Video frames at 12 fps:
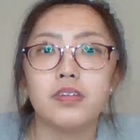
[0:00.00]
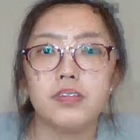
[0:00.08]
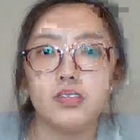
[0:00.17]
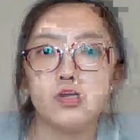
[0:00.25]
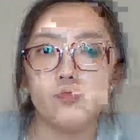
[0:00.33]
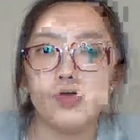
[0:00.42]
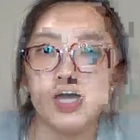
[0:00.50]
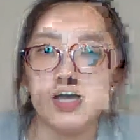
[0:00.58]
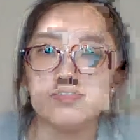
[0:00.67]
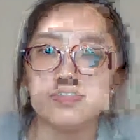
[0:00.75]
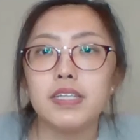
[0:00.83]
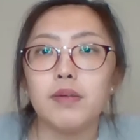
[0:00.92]
Here we
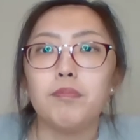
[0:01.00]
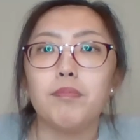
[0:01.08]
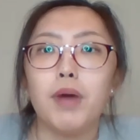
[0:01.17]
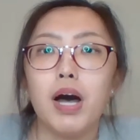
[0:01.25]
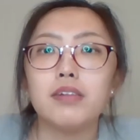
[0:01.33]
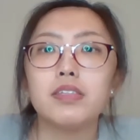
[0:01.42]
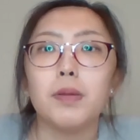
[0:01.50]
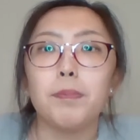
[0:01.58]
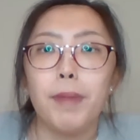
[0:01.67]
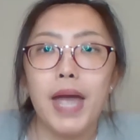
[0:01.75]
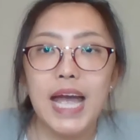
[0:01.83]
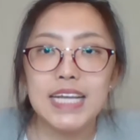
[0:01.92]
have some mouse
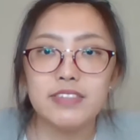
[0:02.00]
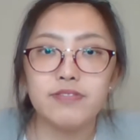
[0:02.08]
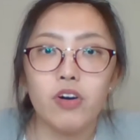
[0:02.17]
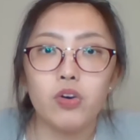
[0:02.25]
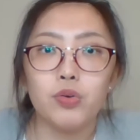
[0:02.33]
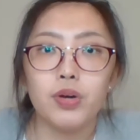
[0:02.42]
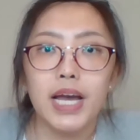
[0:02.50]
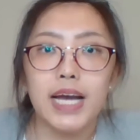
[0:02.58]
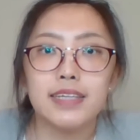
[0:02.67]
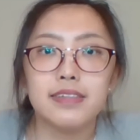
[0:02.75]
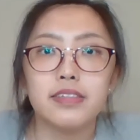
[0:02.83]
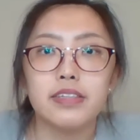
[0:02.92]
pads for you
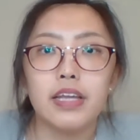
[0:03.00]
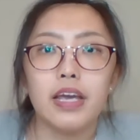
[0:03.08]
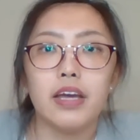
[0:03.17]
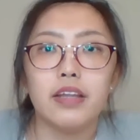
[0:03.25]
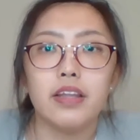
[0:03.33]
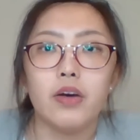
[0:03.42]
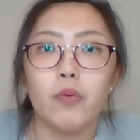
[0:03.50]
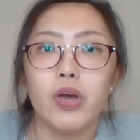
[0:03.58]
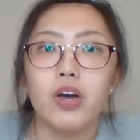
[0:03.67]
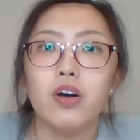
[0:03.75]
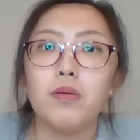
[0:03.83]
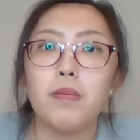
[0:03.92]
guys, and we
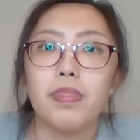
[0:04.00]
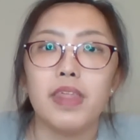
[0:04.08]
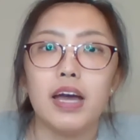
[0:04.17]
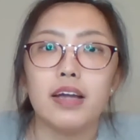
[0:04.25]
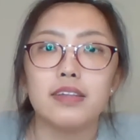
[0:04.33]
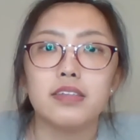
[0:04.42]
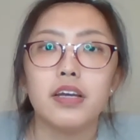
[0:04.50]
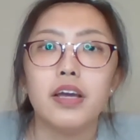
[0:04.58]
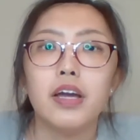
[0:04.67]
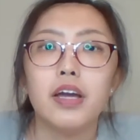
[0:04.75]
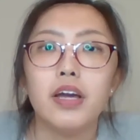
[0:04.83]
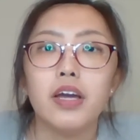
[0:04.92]
hope that
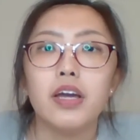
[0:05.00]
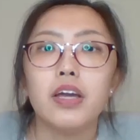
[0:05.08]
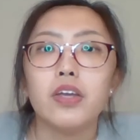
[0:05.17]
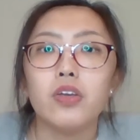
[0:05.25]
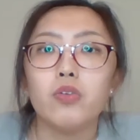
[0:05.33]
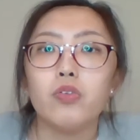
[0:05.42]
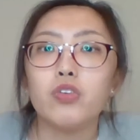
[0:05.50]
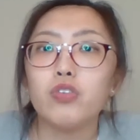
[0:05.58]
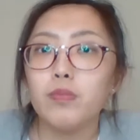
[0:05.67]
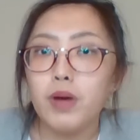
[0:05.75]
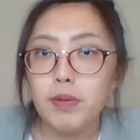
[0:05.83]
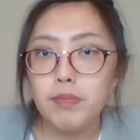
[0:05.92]
you will
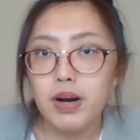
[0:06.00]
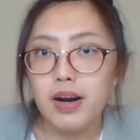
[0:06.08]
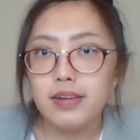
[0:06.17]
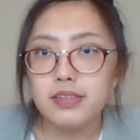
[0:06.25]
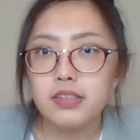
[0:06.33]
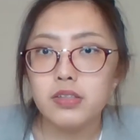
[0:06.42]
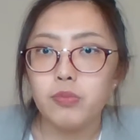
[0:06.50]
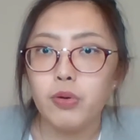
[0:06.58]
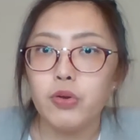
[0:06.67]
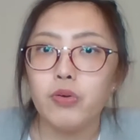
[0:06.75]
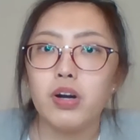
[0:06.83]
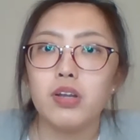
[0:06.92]
remember us when
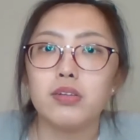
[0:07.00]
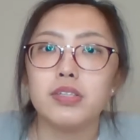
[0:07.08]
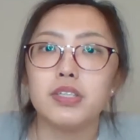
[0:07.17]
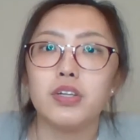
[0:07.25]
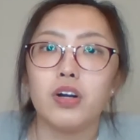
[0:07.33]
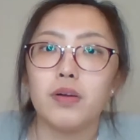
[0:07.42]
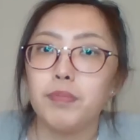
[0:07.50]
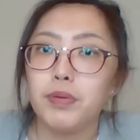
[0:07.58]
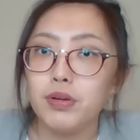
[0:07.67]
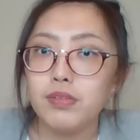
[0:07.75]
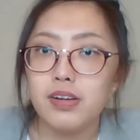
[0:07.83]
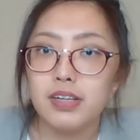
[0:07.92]
you are using your
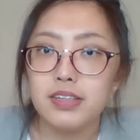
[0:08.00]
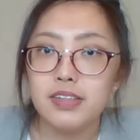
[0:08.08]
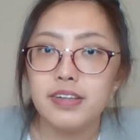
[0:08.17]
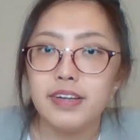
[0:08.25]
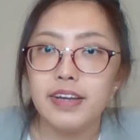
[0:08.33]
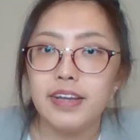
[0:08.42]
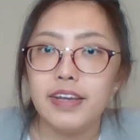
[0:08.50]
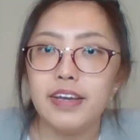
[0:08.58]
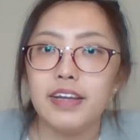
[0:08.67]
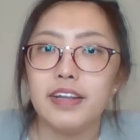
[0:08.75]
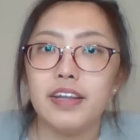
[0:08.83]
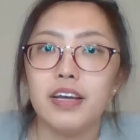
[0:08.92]
computer,
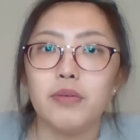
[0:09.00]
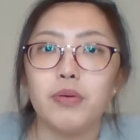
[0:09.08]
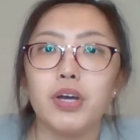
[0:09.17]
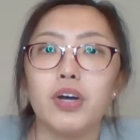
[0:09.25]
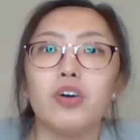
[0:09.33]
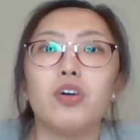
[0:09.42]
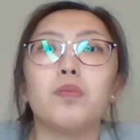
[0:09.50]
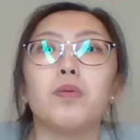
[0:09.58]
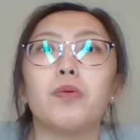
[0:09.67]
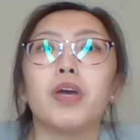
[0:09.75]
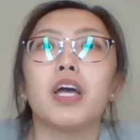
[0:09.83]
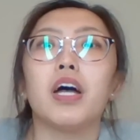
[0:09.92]
and we hope
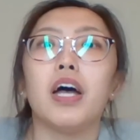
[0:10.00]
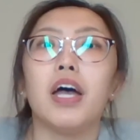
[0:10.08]
we can